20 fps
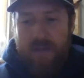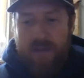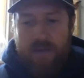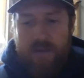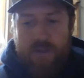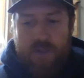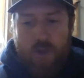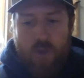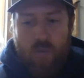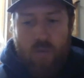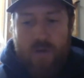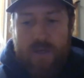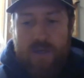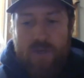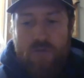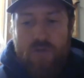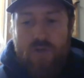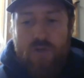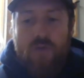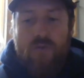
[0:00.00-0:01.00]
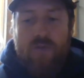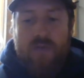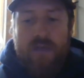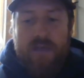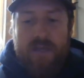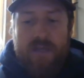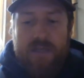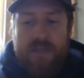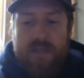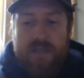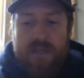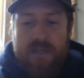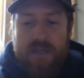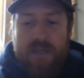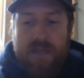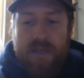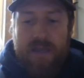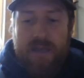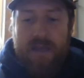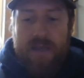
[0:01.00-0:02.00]
So when you do this,
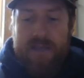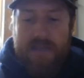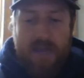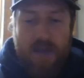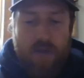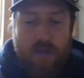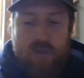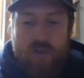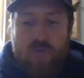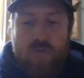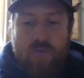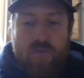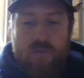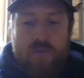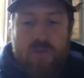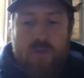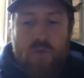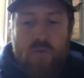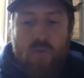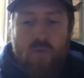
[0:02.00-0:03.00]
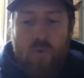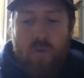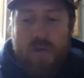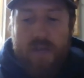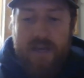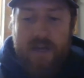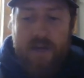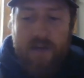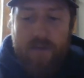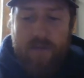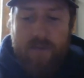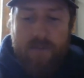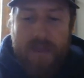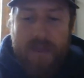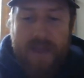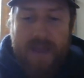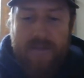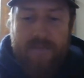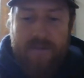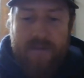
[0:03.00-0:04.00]
it tells you, you will hear from
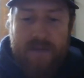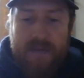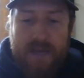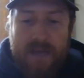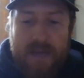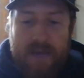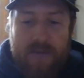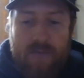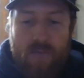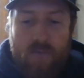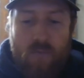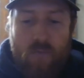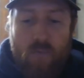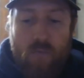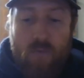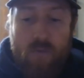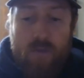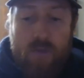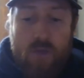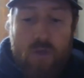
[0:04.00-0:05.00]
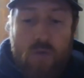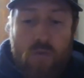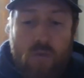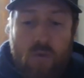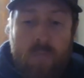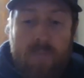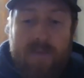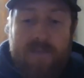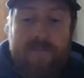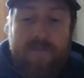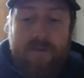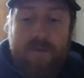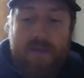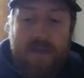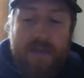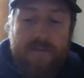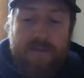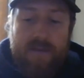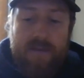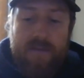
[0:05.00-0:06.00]
heaven and you will be
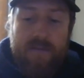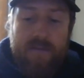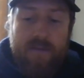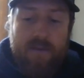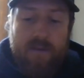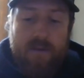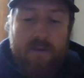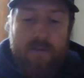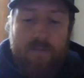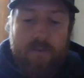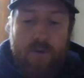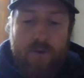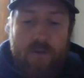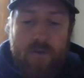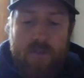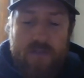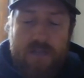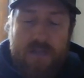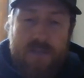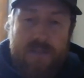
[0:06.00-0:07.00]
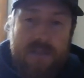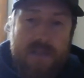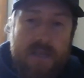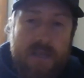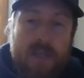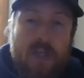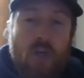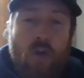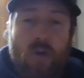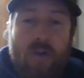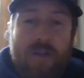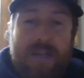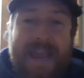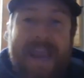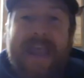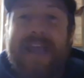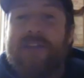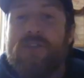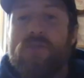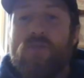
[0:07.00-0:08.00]
forgiven for your sins and your
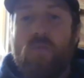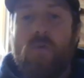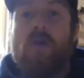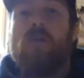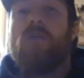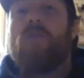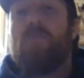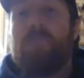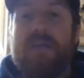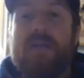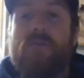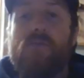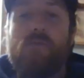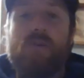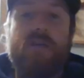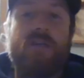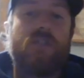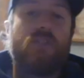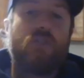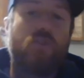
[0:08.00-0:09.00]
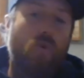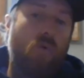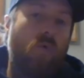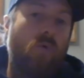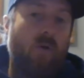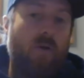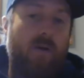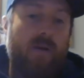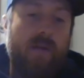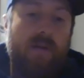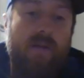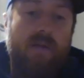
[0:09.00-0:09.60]
lands will be restored.